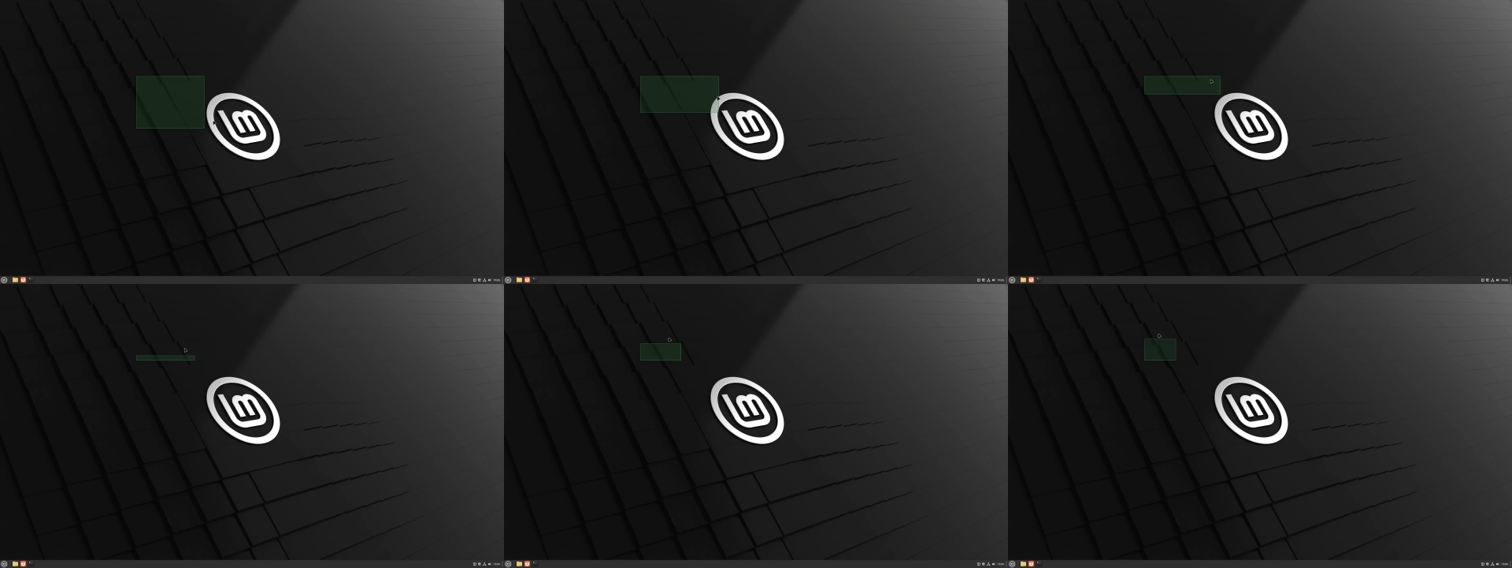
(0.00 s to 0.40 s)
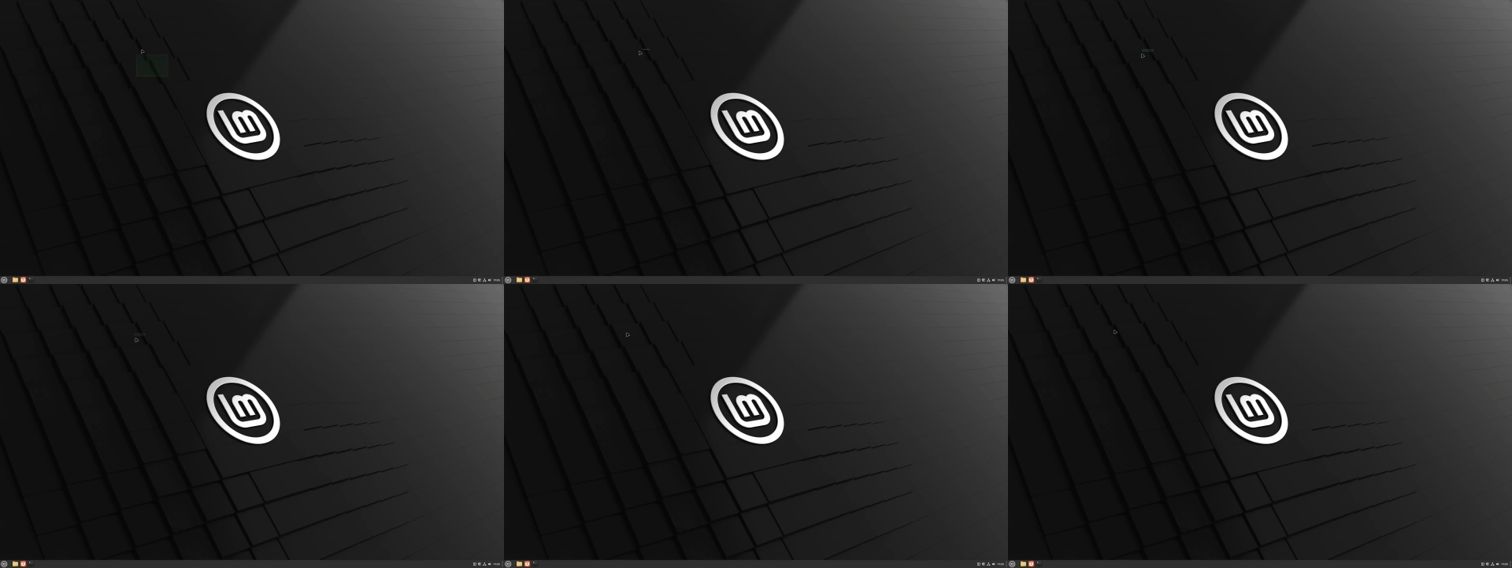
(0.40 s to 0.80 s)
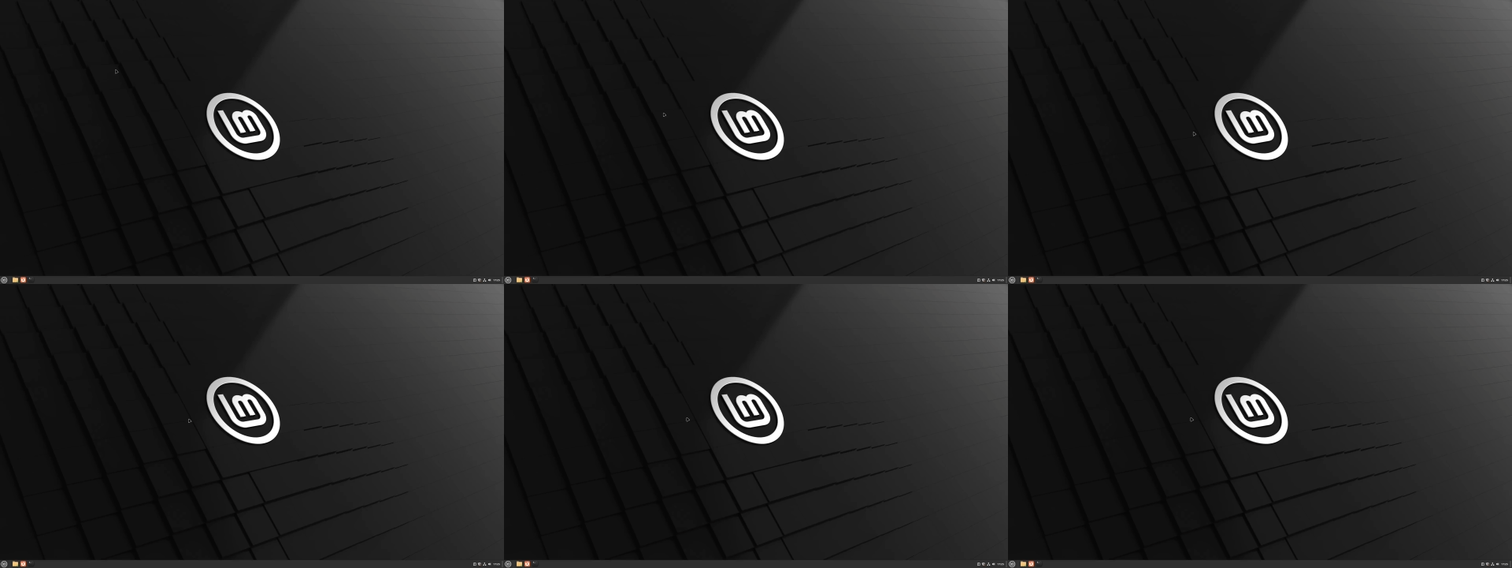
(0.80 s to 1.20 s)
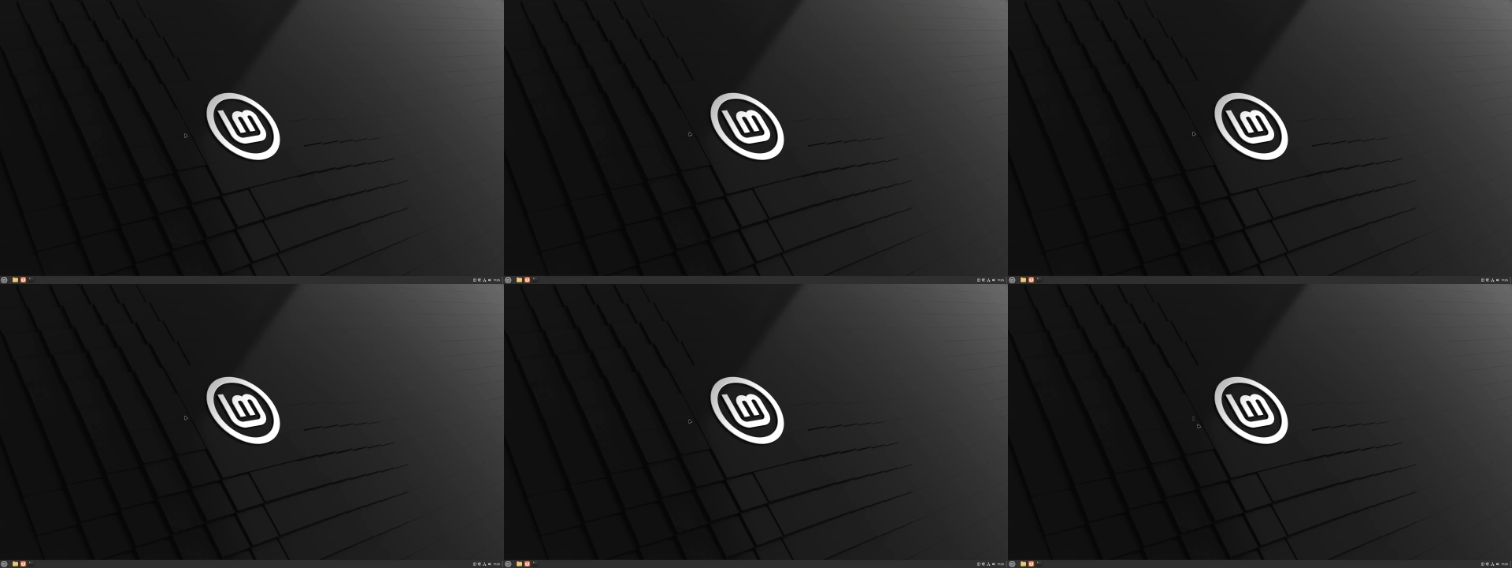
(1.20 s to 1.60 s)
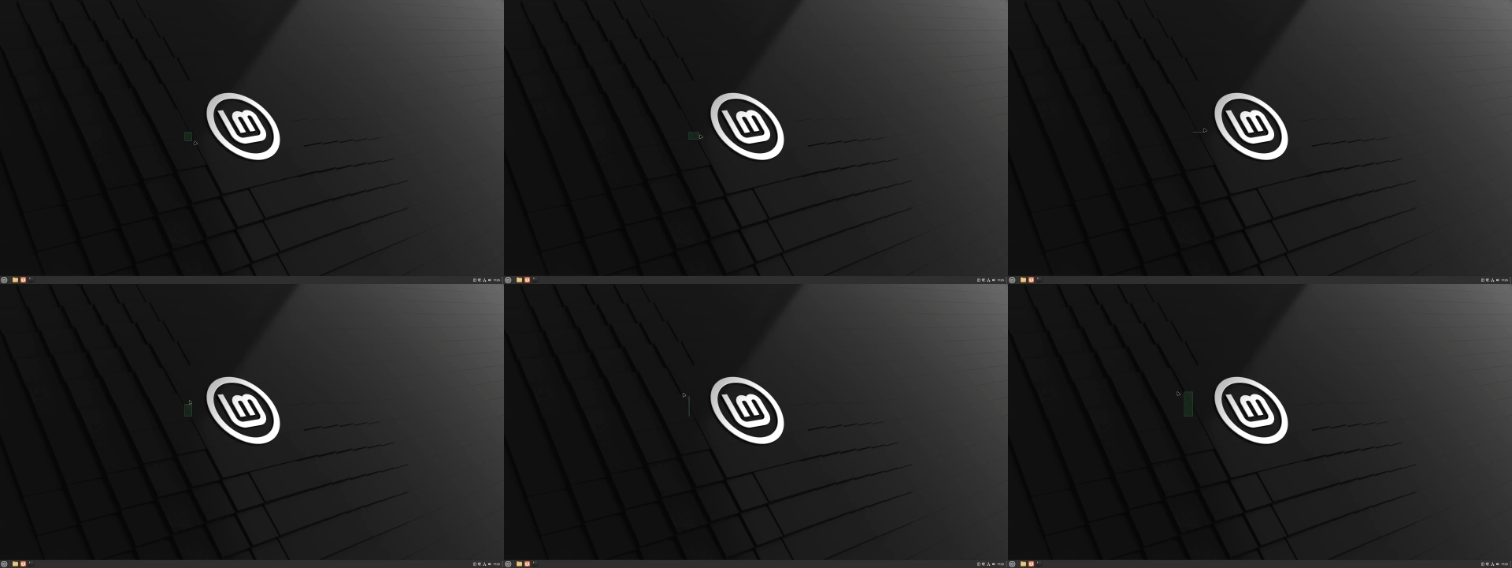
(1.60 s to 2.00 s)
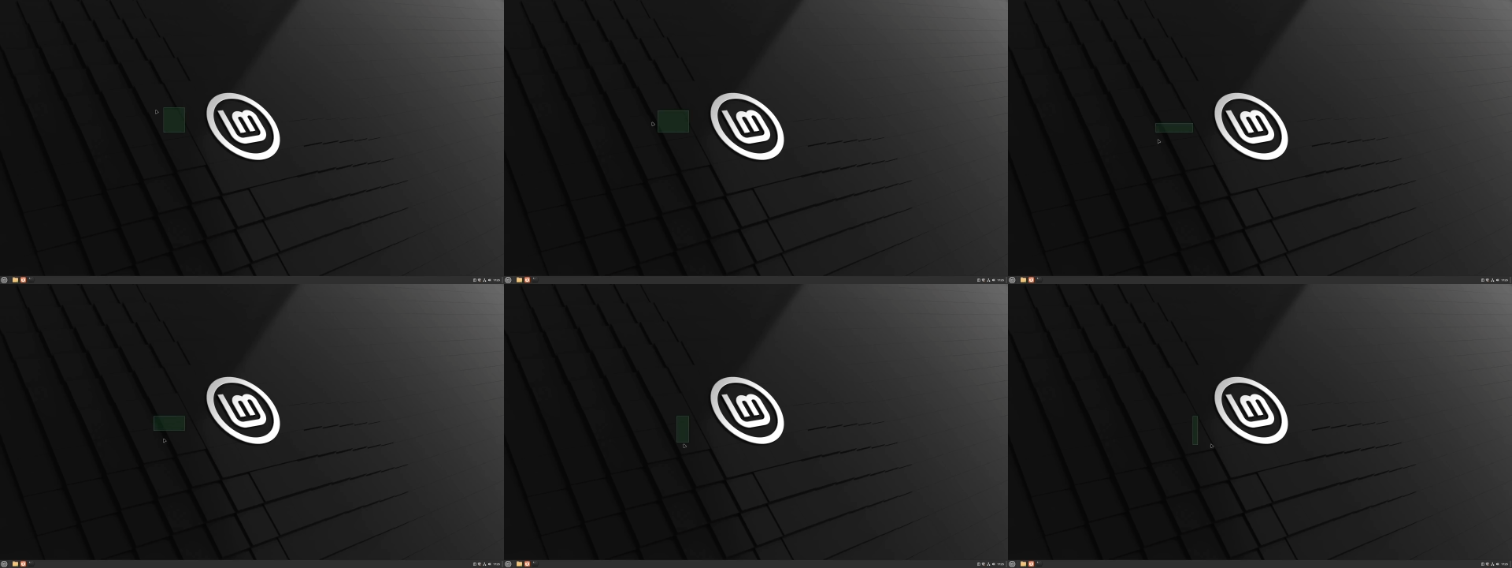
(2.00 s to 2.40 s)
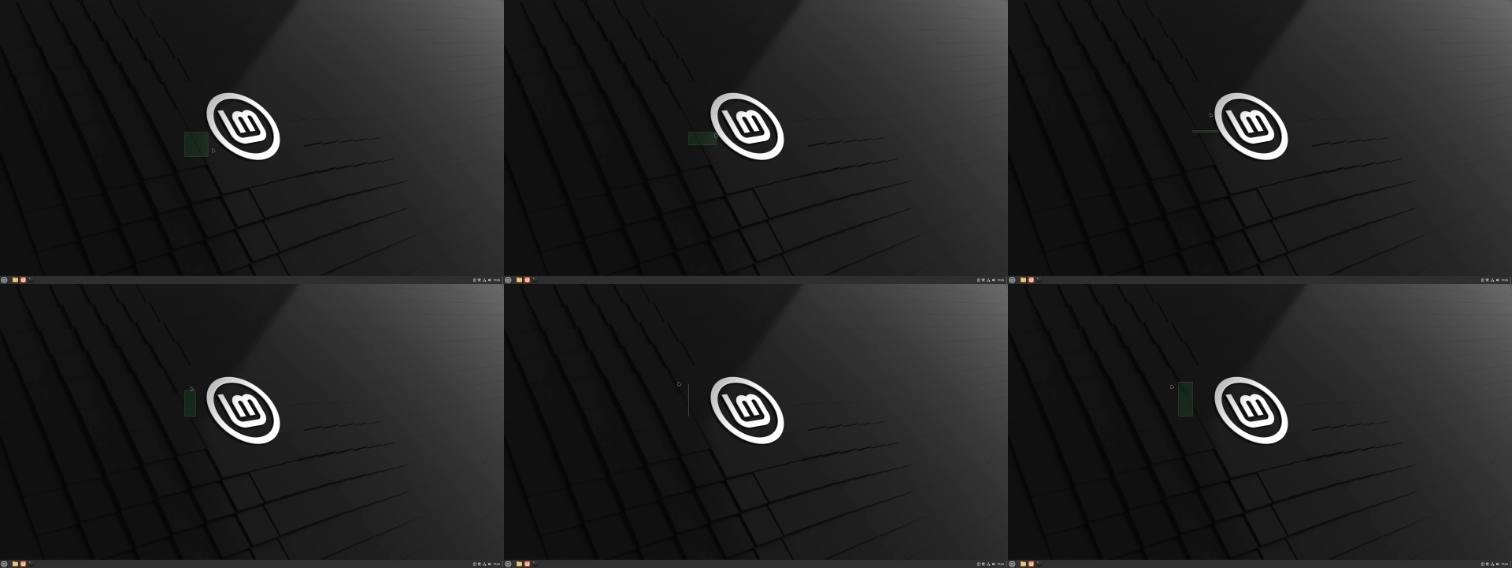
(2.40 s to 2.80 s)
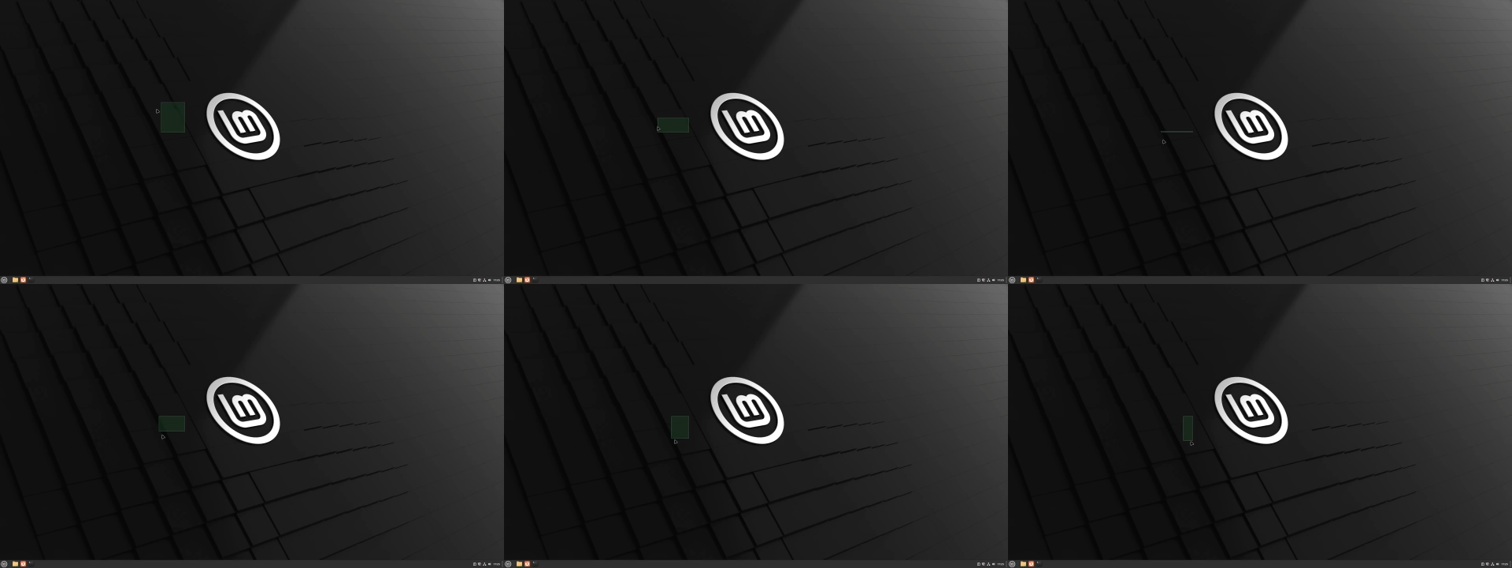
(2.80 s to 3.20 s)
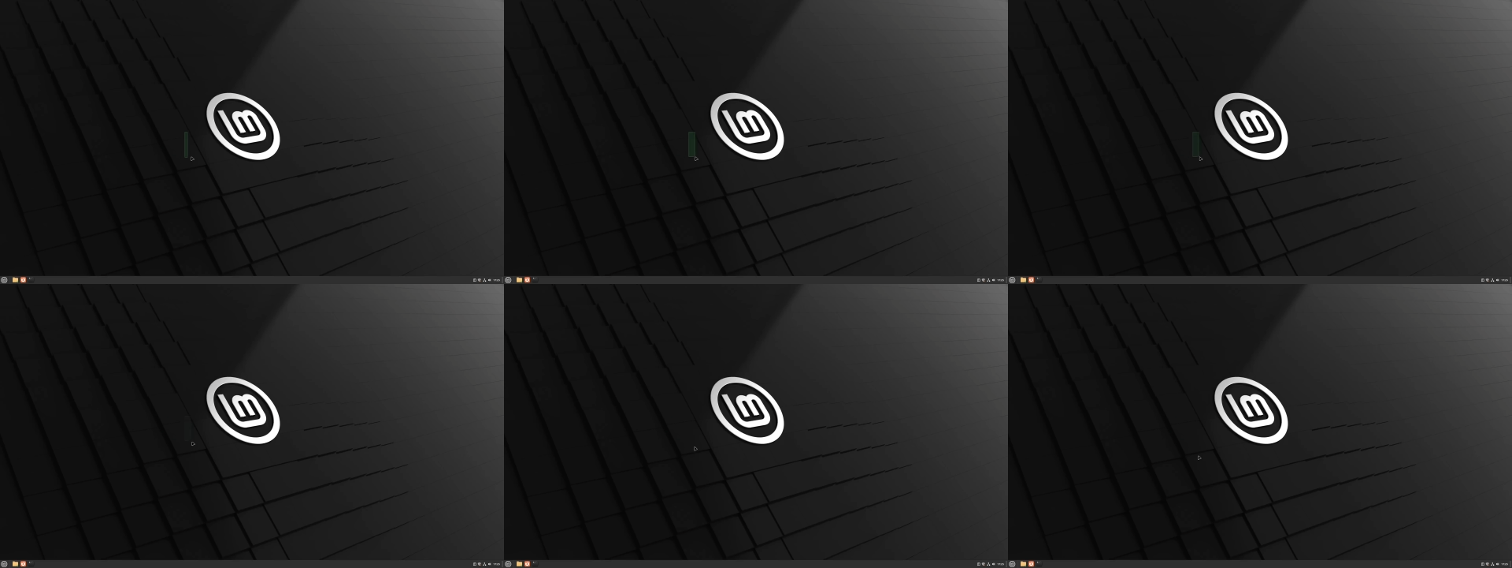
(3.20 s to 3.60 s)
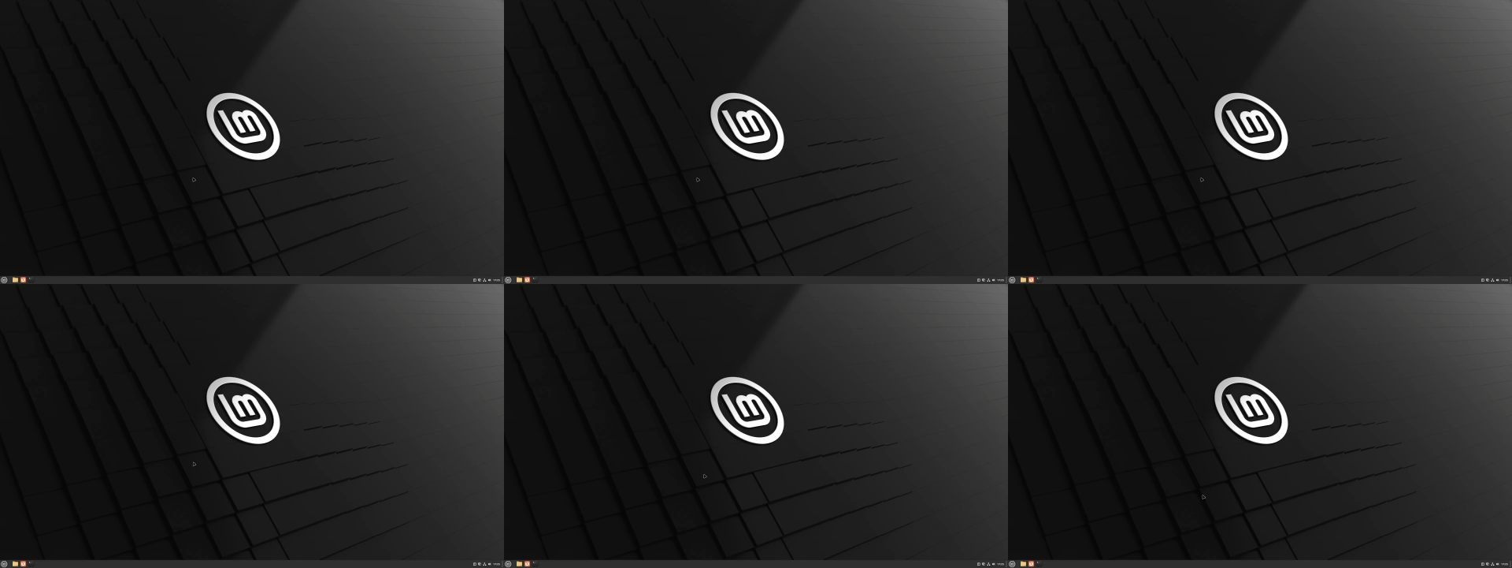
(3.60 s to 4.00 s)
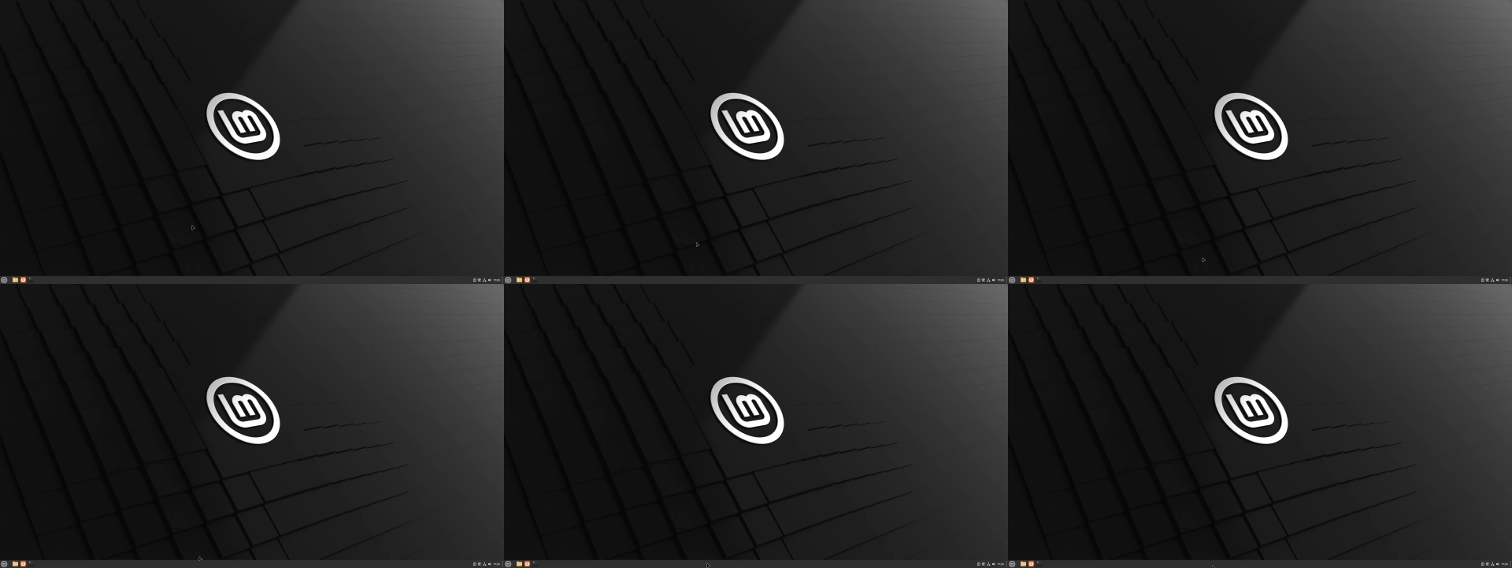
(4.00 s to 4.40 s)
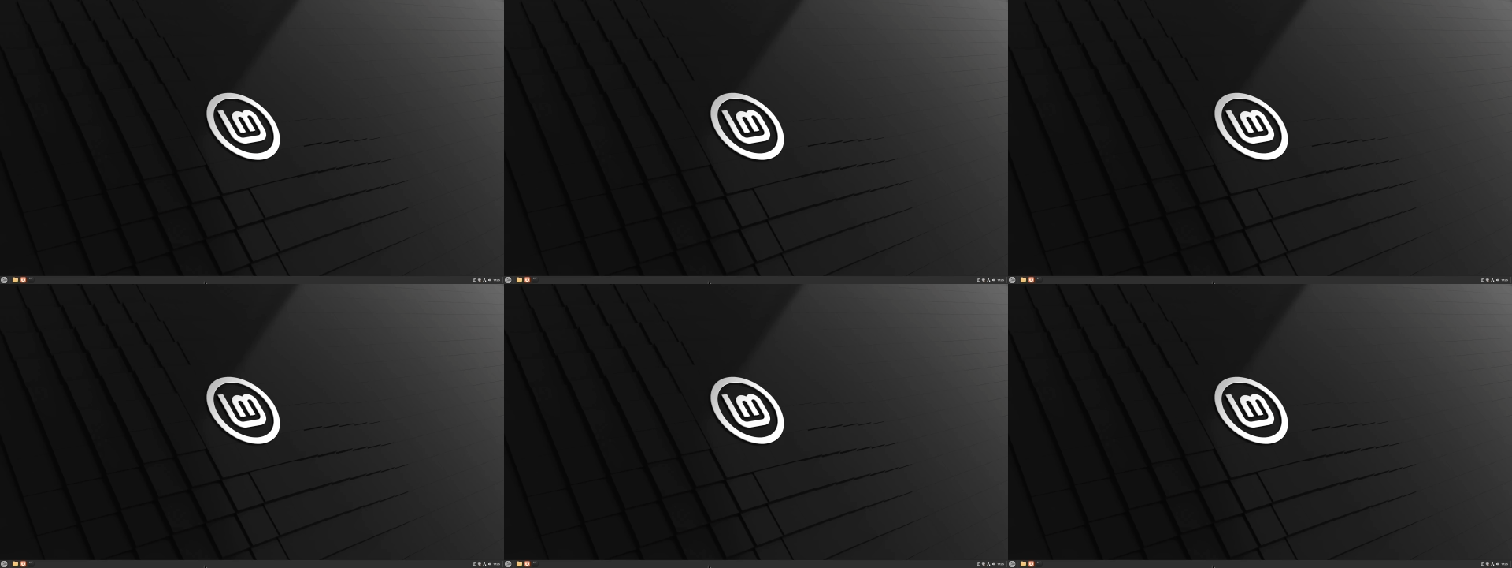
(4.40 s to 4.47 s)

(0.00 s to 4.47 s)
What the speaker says: No face is visible, so there are no lips to read.